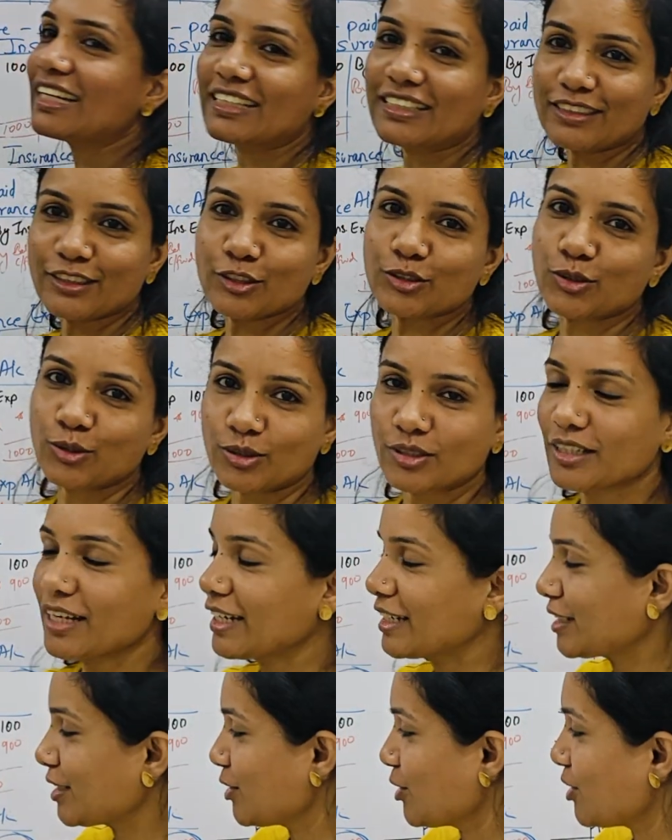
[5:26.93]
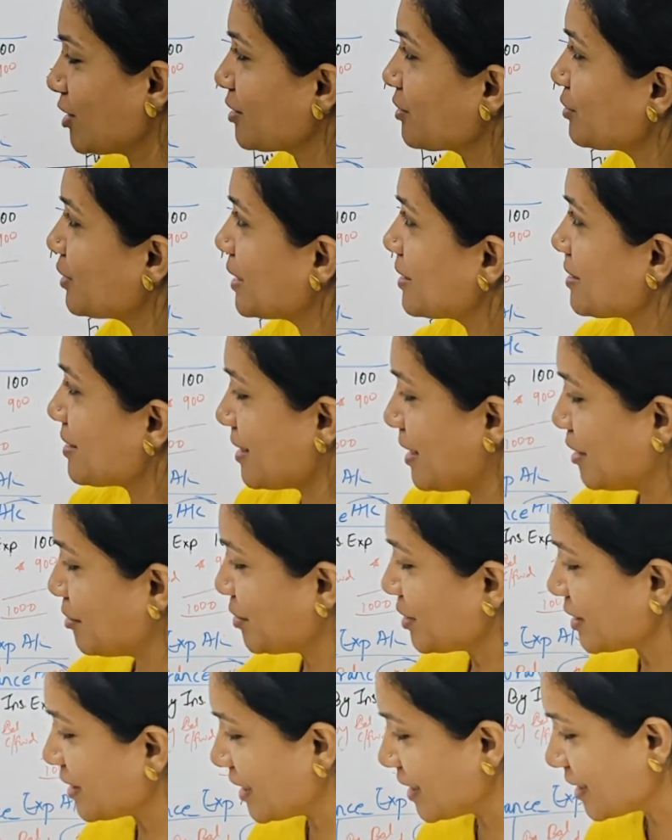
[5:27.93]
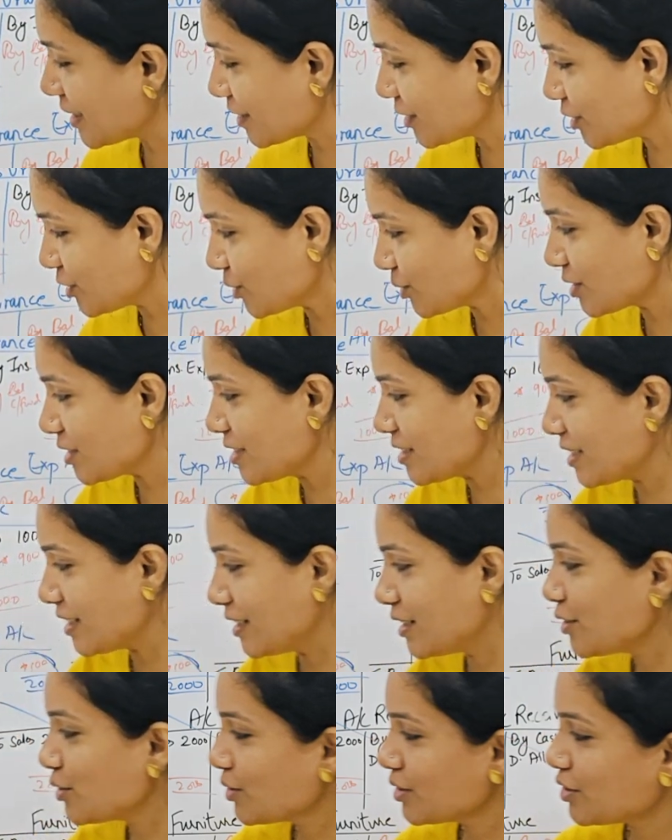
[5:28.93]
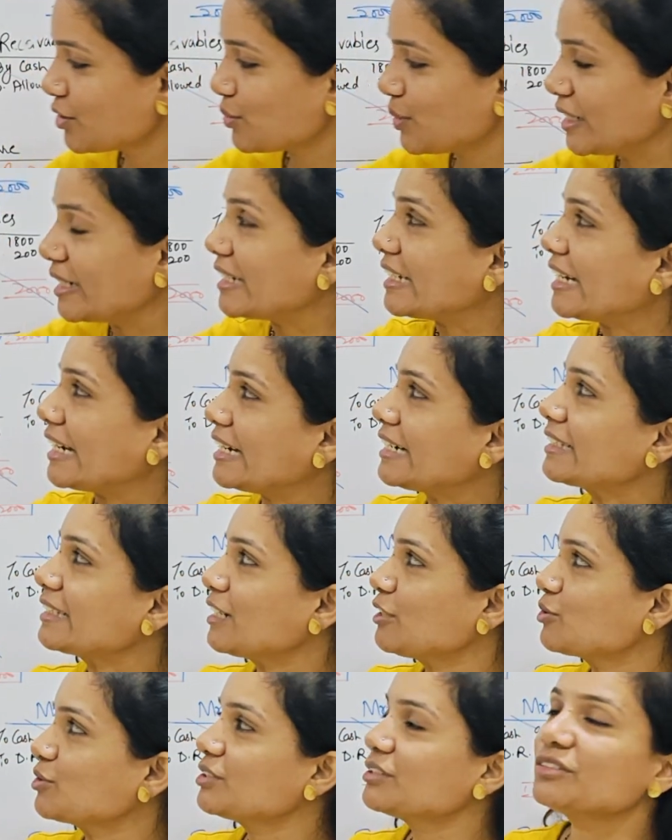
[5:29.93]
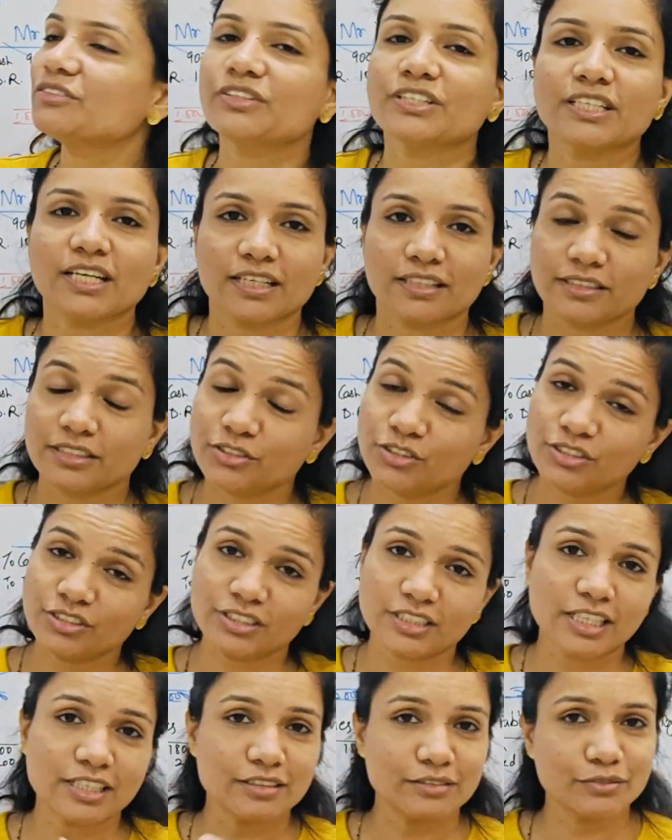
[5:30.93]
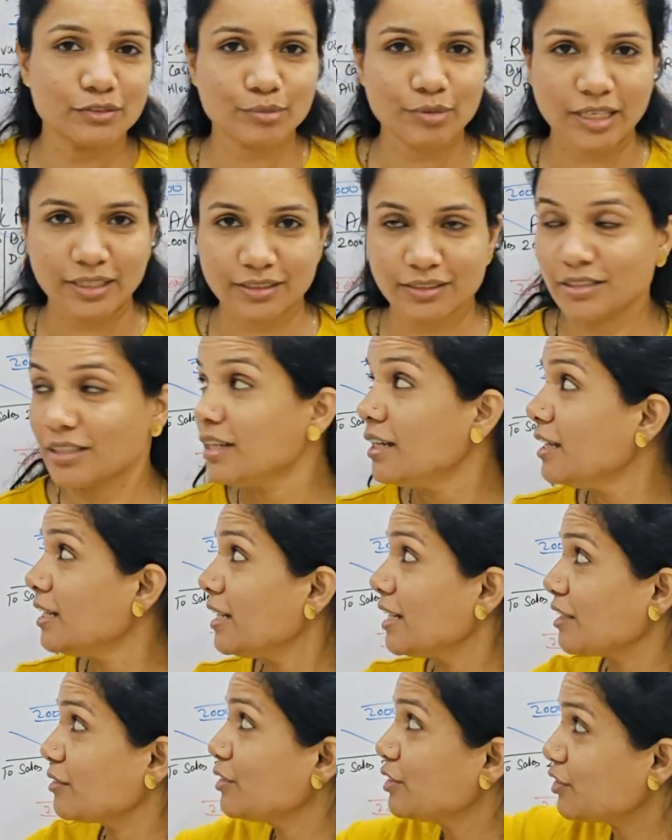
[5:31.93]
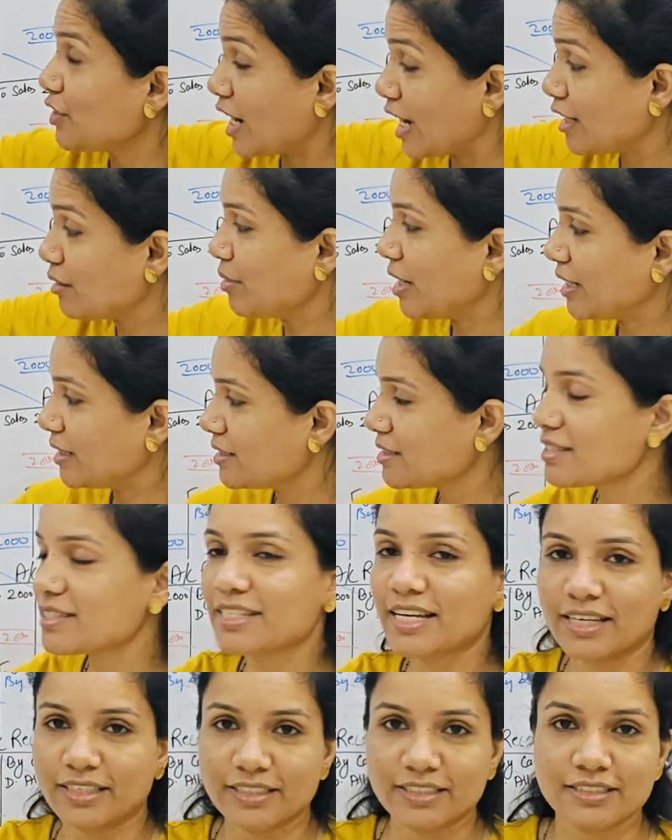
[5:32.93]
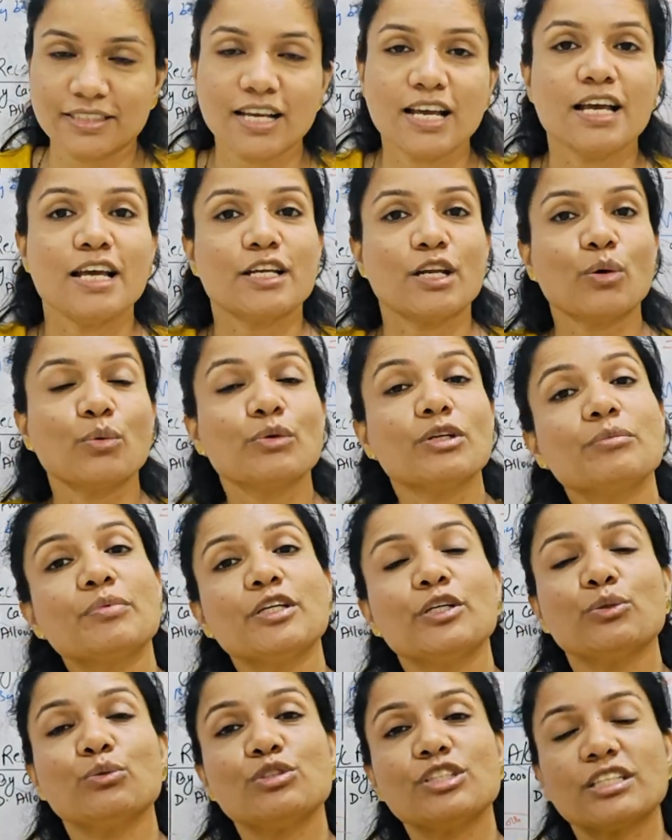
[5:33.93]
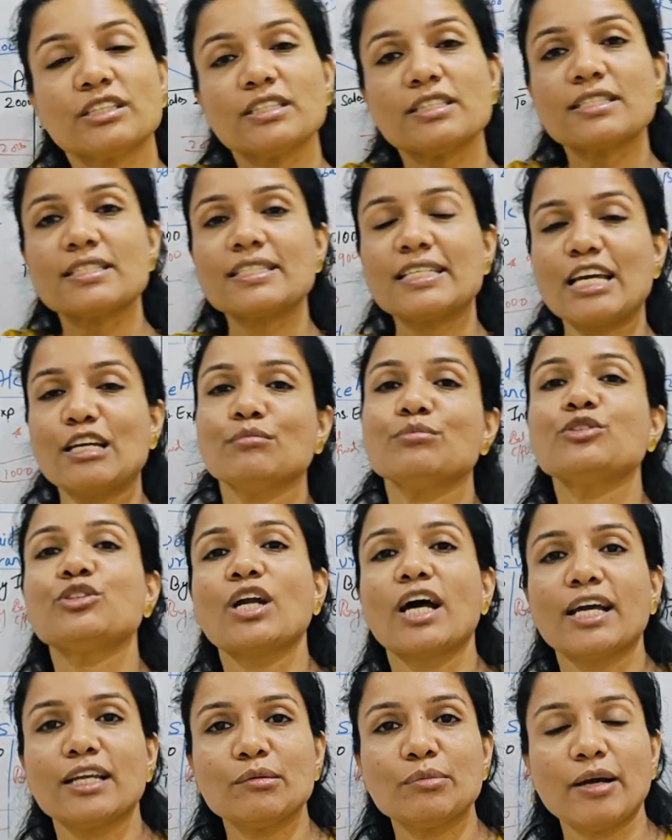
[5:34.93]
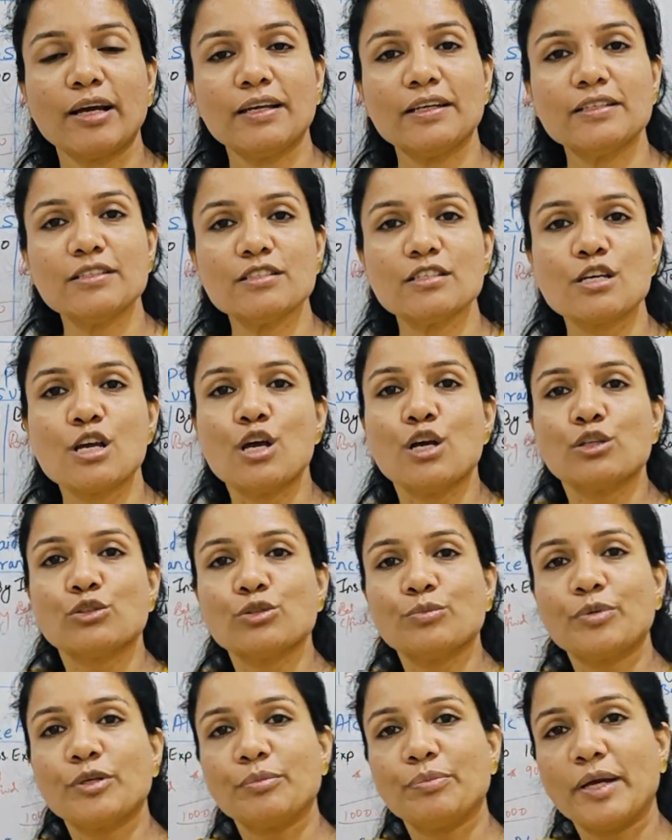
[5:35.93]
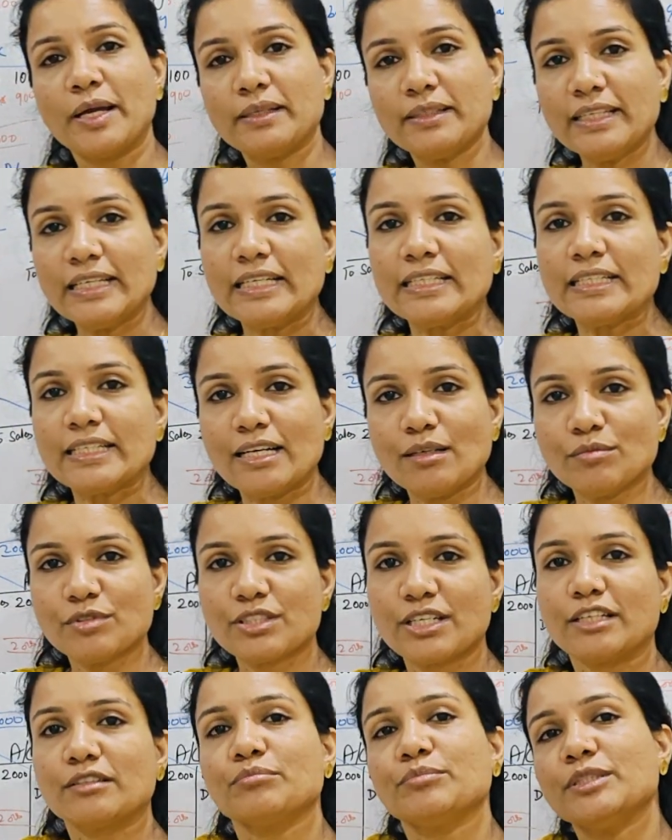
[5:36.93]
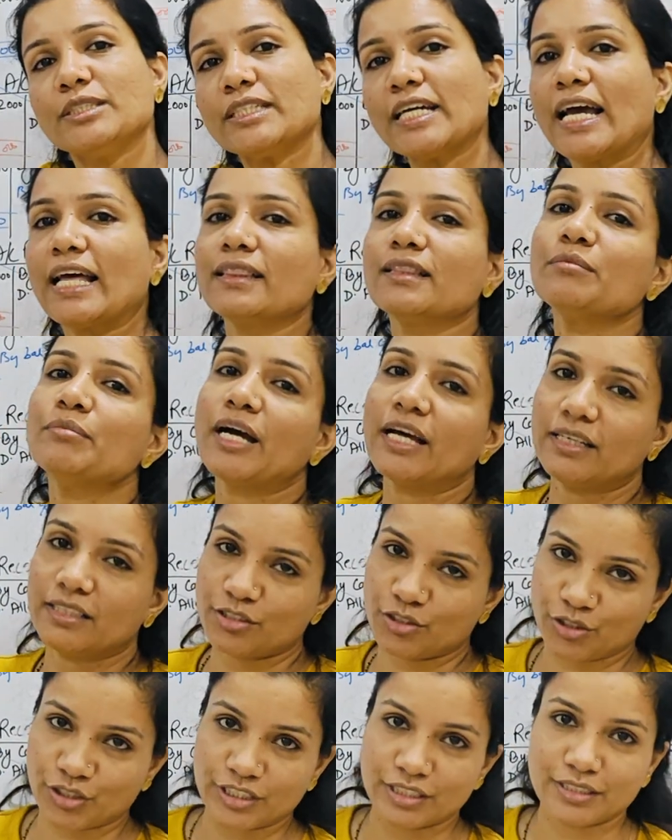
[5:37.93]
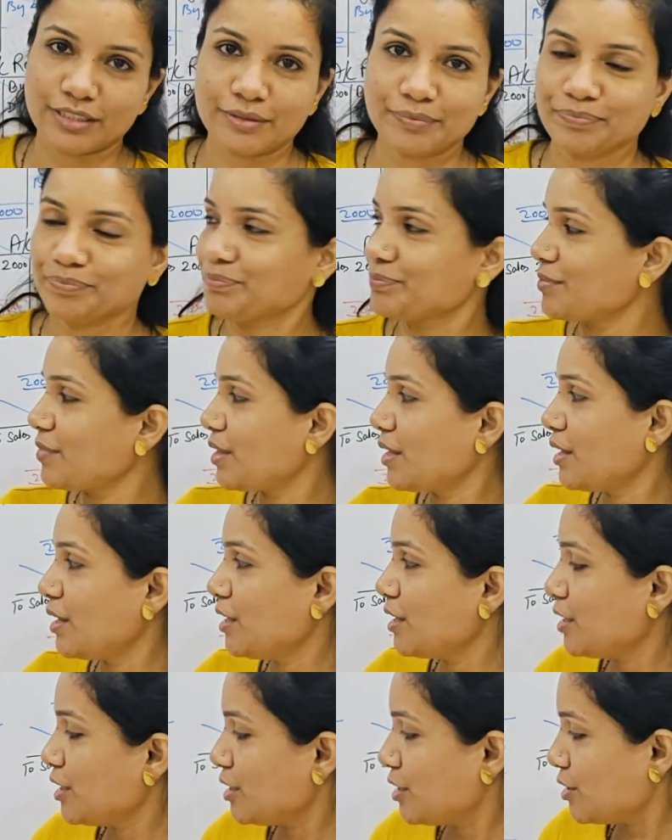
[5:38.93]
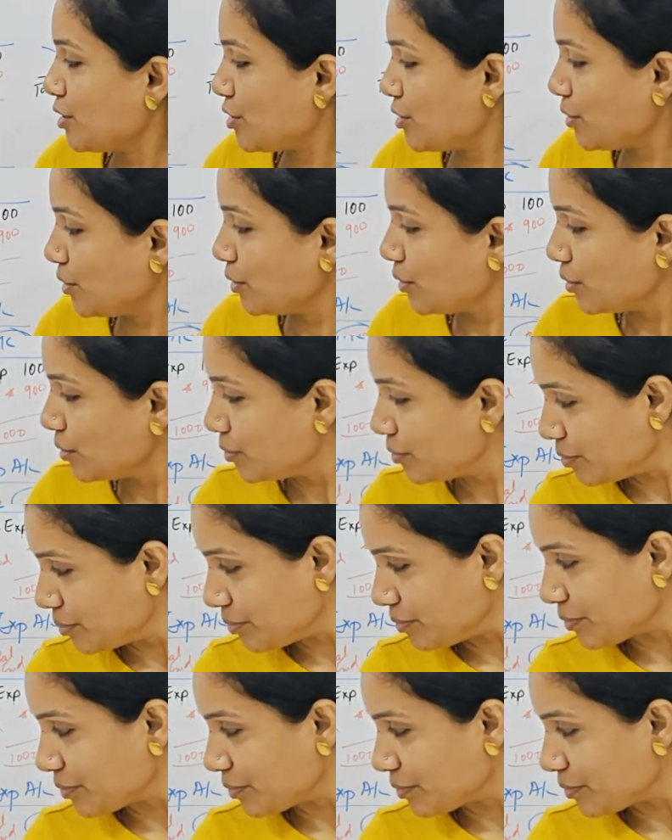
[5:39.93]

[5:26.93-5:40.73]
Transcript: taken the total. I cannot waste time in taking the totals here. So it's 28,300. Just check if if the trial balance tallies. Now we'll be using the same trial balance to prepare the income statement and the balance sheet. So